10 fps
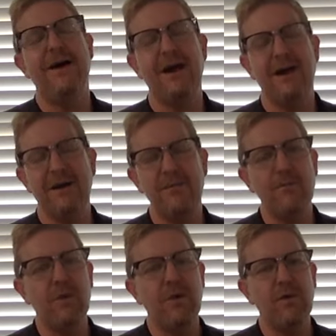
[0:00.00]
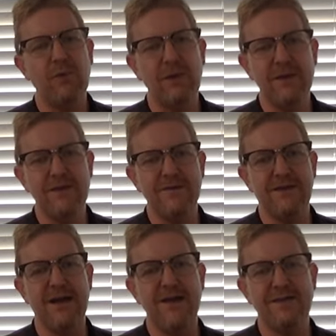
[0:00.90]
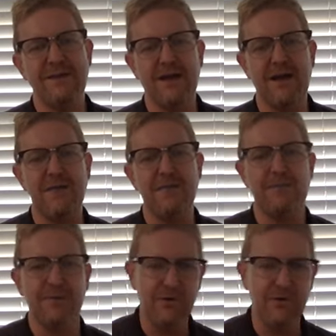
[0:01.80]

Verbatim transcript: um, where that um,